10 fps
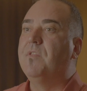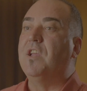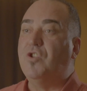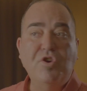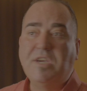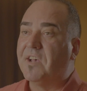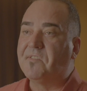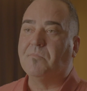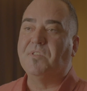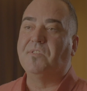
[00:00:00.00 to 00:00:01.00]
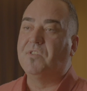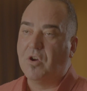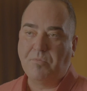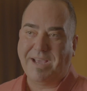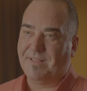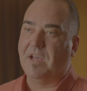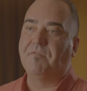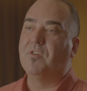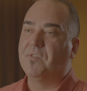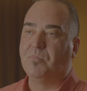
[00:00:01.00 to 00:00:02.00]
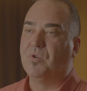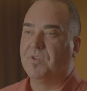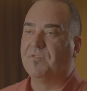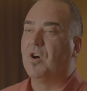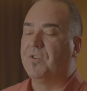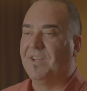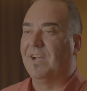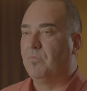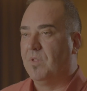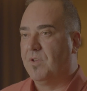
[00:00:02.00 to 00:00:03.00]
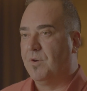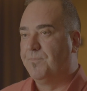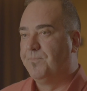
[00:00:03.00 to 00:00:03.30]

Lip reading: then new customers don't make that first point of contact with you.